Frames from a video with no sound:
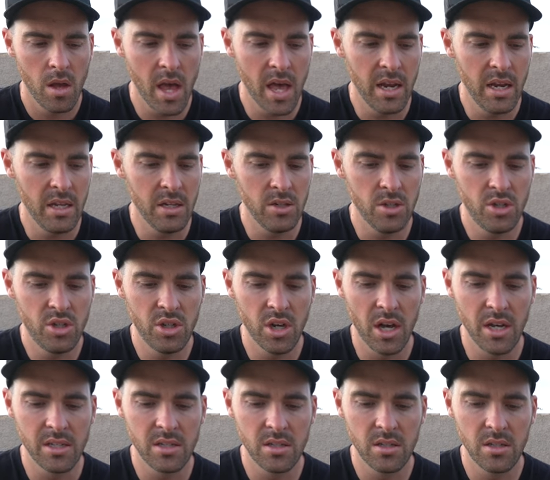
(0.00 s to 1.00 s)
it
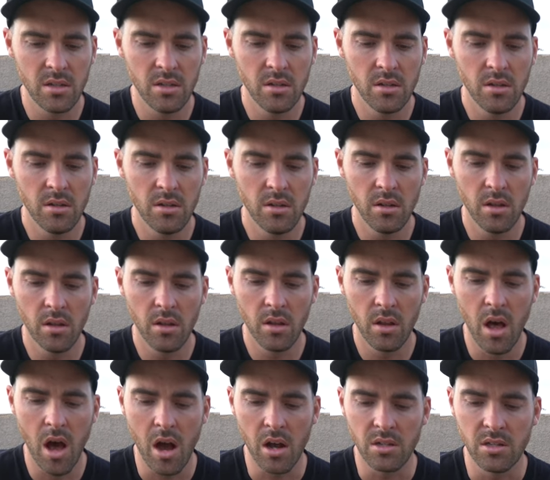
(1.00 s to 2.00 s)
just
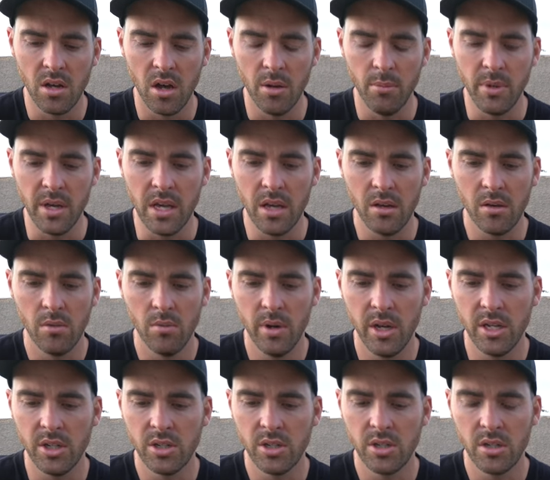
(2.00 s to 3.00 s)
locked on me,
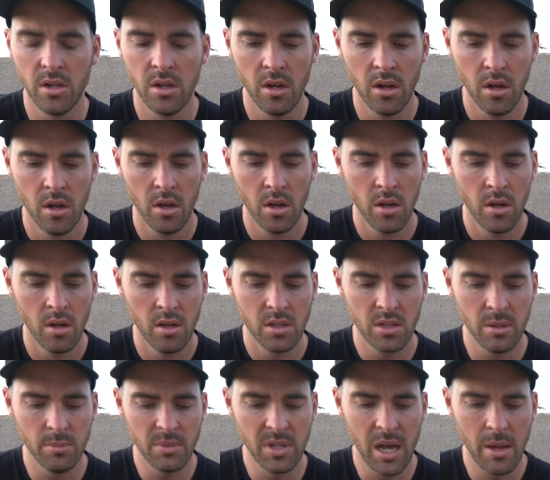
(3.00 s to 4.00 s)
which
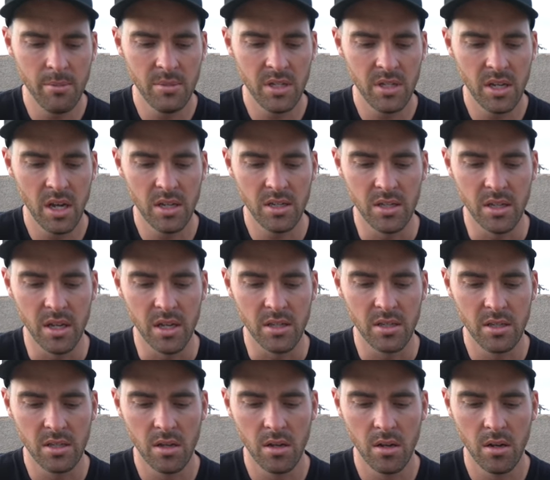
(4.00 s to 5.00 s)
sometimes it does
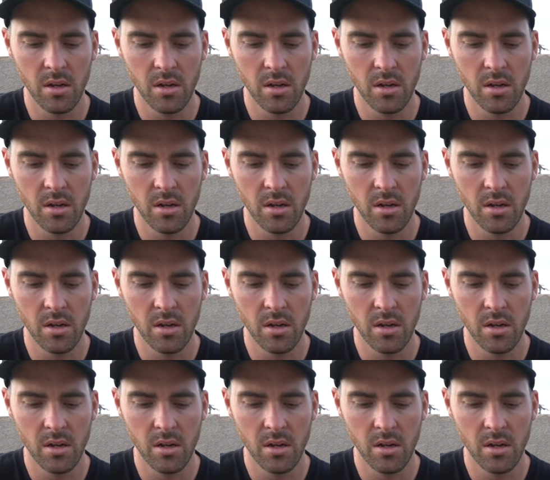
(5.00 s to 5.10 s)
this.